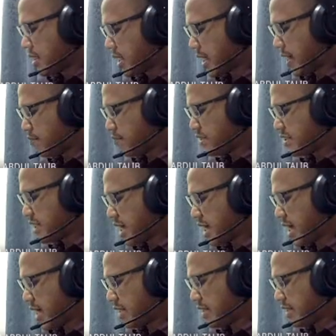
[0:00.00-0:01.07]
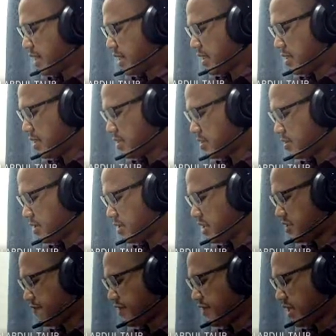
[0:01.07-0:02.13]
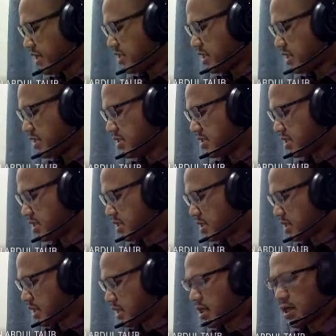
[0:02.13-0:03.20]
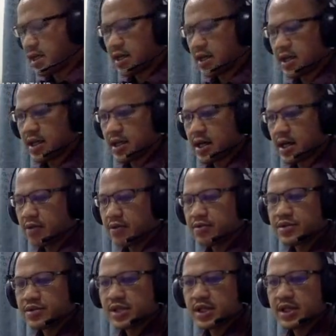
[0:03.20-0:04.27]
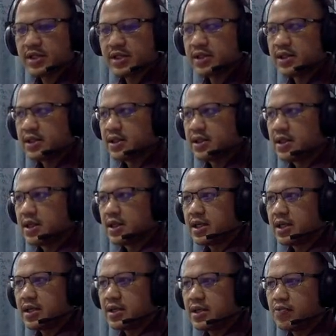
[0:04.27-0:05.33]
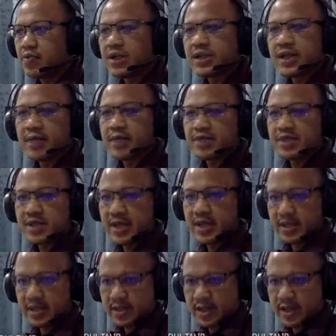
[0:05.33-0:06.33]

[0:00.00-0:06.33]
Kam sa'atan. So this phrase is how to say what time is that?